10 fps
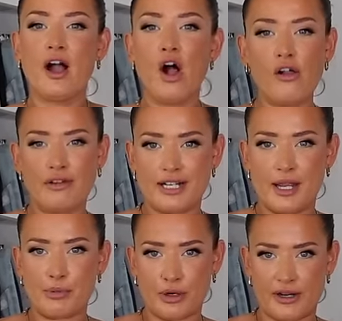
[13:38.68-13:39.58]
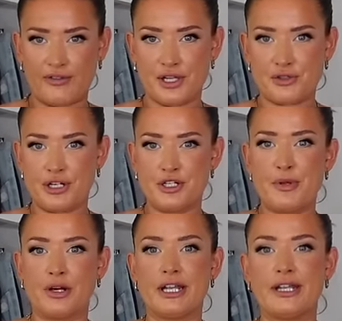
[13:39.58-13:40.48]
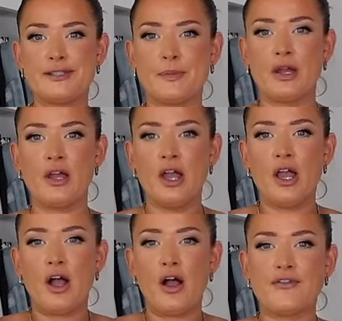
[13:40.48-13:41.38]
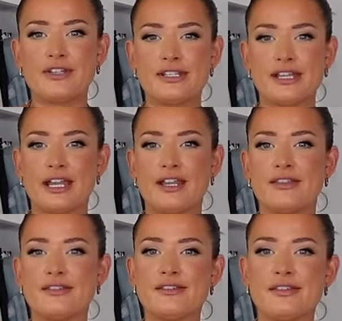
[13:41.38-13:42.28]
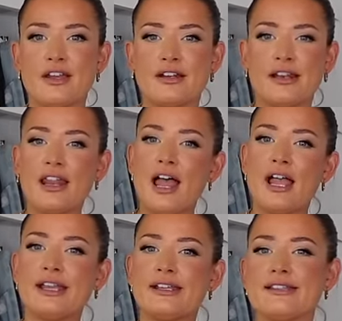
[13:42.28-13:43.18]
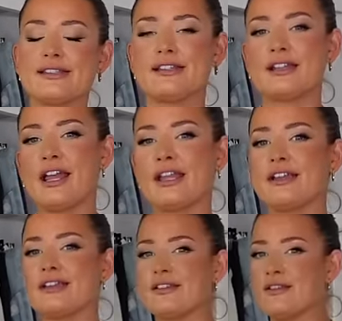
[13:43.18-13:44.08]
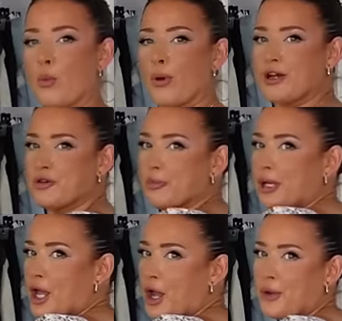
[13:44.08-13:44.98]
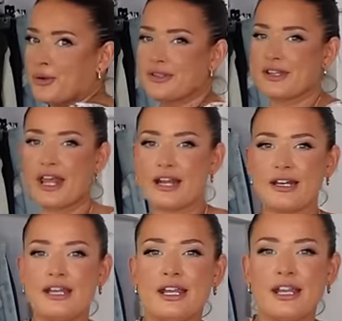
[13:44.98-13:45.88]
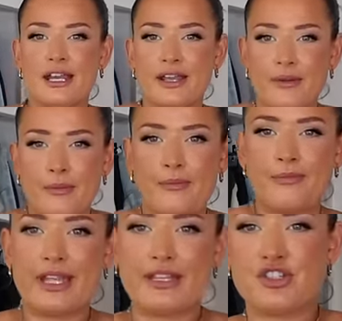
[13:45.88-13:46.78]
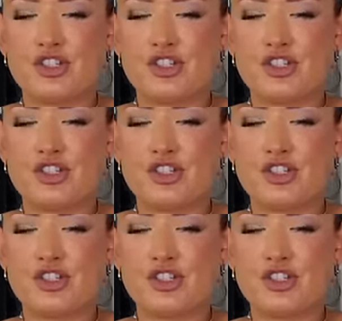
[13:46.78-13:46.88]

already pretty flattering to be honest, but obviously in certain lights and like the wind blows, then it's